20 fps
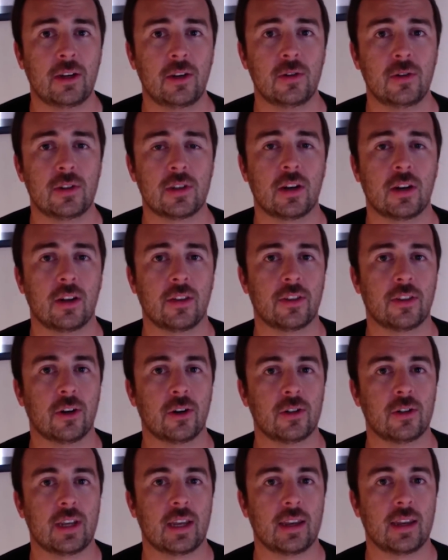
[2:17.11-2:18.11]
Houston on
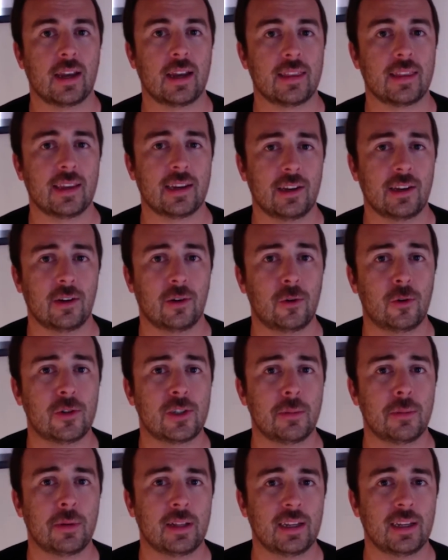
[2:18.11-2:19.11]
Thursday night that could
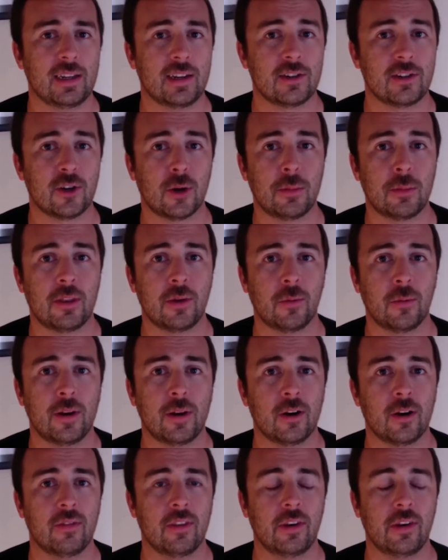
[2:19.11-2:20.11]
ultimately determine the
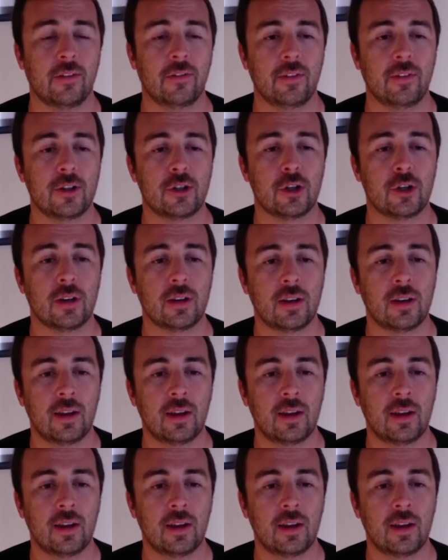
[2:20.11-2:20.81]
winner of the division.